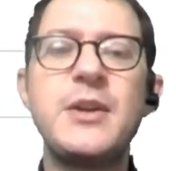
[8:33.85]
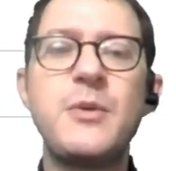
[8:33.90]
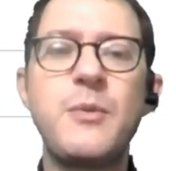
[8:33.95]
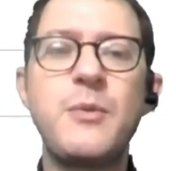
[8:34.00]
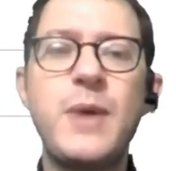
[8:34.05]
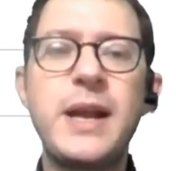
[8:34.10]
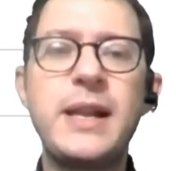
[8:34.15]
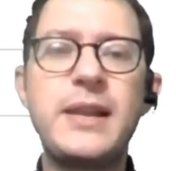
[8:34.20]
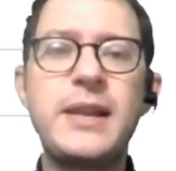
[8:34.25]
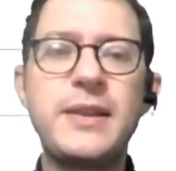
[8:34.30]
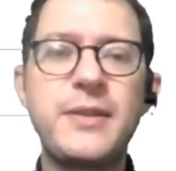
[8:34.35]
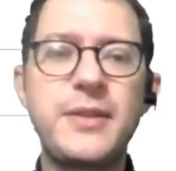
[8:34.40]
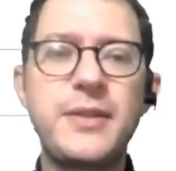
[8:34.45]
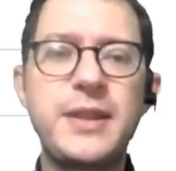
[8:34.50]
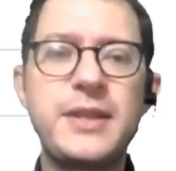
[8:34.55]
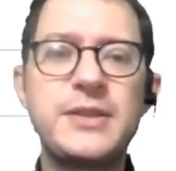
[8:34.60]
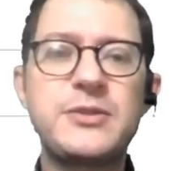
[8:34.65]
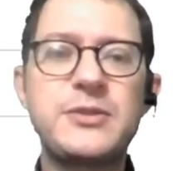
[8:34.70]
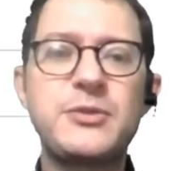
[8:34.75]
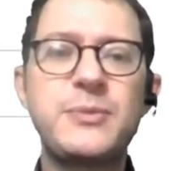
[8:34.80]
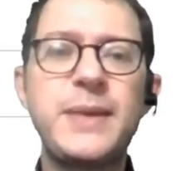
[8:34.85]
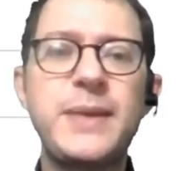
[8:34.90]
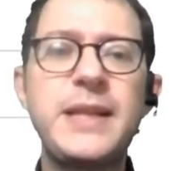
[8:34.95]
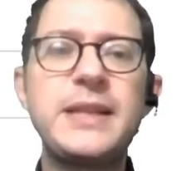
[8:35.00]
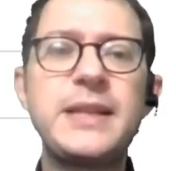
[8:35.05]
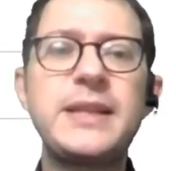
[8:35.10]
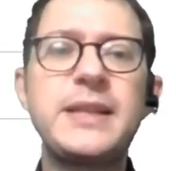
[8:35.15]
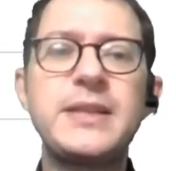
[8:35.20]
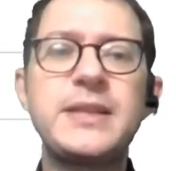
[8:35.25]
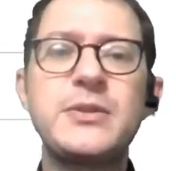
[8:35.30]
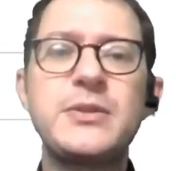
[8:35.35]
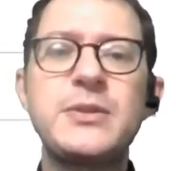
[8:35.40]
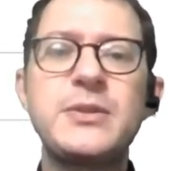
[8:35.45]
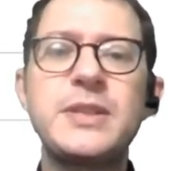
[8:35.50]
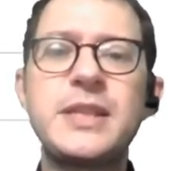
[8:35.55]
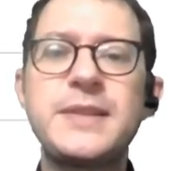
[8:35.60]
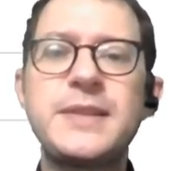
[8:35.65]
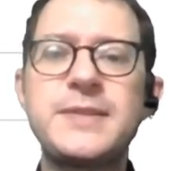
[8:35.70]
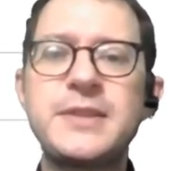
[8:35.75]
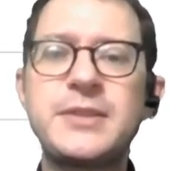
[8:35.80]
while the instrumental
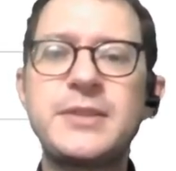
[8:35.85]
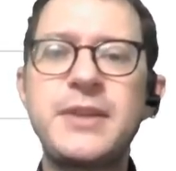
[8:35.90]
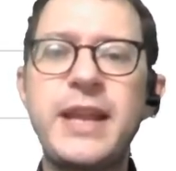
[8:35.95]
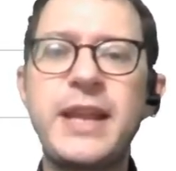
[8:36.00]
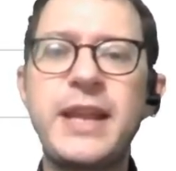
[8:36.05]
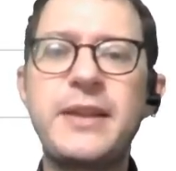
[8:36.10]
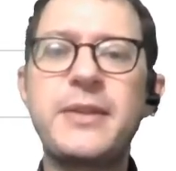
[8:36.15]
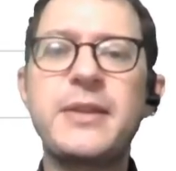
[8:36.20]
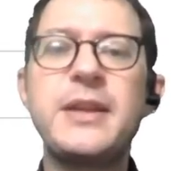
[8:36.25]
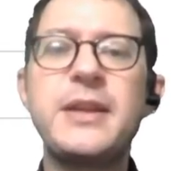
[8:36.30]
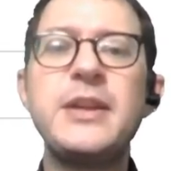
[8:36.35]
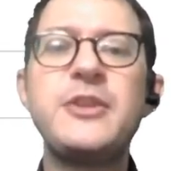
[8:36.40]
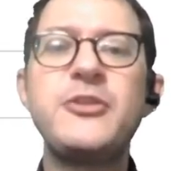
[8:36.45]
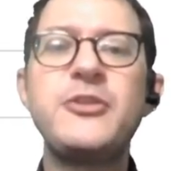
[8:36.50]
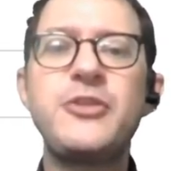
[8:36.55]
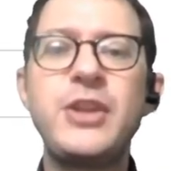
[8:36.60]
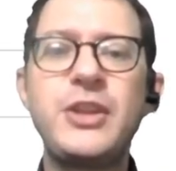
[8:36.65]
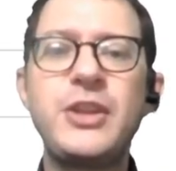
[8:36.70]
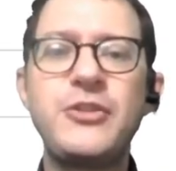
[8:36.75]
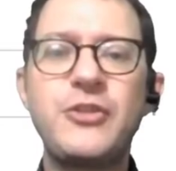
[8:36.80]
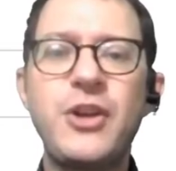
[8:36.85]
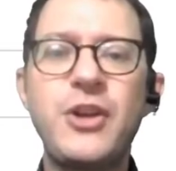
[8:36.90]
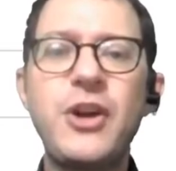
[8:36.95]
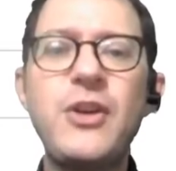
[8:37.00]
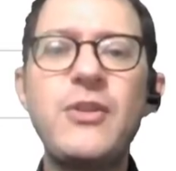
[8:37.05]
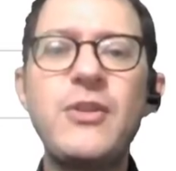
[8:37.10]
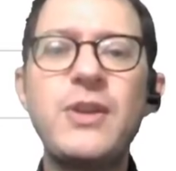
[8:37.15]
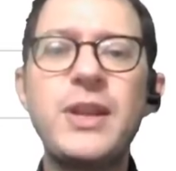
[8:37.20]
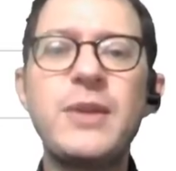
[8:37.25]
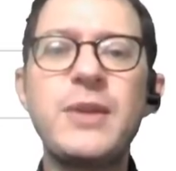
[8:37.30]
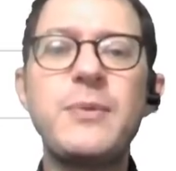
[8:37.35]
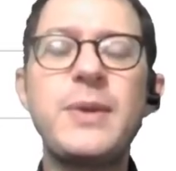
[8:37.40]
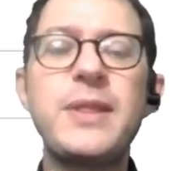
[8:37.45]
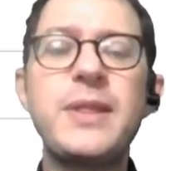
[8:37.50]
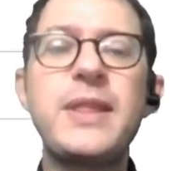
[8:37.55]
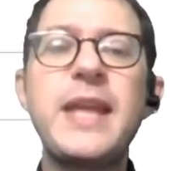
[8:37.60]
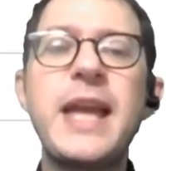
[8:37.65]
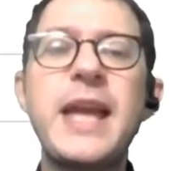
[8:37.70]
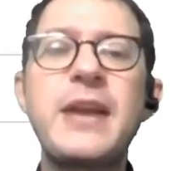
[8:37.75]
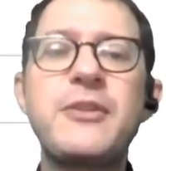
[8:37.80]
associative strengths change only
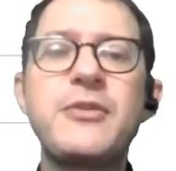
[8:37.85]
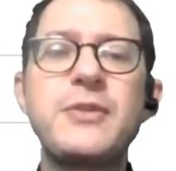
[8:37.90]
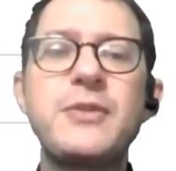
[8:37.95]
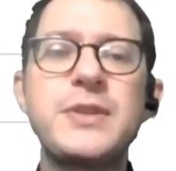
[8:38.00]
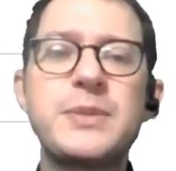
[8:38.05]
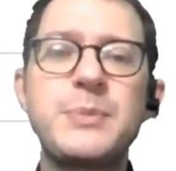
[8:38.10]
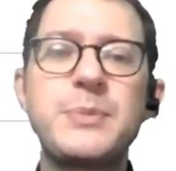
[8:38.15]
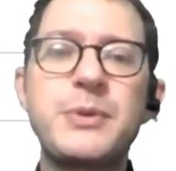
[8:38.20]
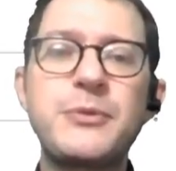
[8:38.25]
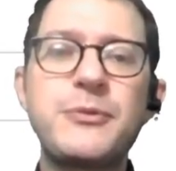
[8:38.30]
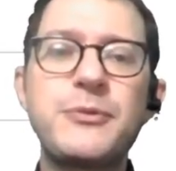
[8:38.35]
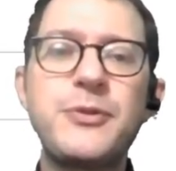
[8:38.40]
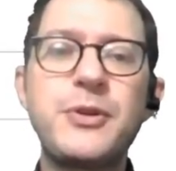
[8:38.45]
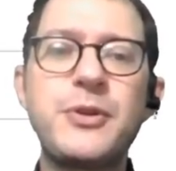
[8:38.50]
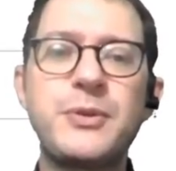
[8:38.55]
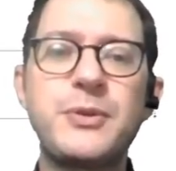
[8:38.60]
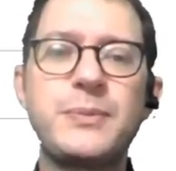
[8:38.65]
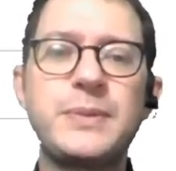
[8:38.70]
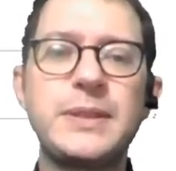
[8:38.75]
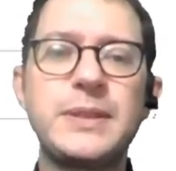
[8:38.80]
when the action is performed.